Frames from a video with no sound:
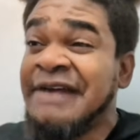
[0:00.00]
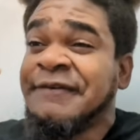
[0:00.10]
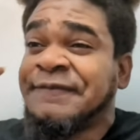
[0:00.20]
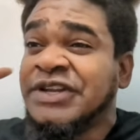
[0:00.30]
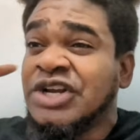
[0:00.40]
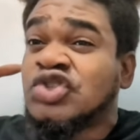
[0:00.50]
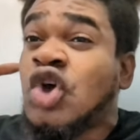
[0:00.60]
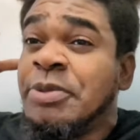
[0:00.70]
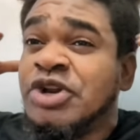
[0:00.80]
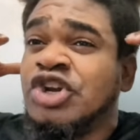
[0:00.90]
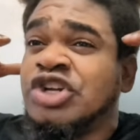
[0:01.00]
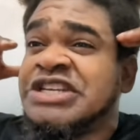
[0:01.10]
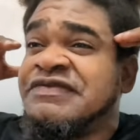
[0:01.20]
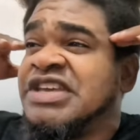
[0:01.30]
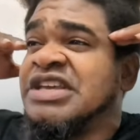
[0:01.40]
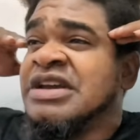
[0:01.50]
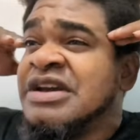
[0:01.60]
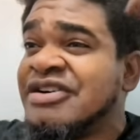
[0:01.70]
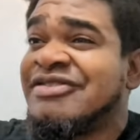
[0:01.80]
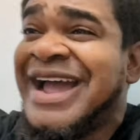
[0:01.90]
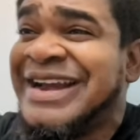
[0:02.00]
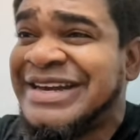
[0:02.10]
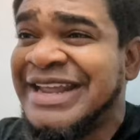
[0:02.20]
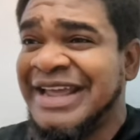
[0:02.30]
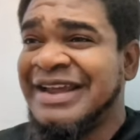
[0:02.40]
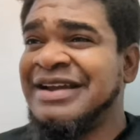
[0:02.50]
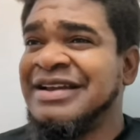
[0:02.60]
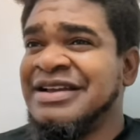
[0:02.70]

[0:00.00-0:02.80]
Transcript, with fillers: everything that's coming on your TV right there.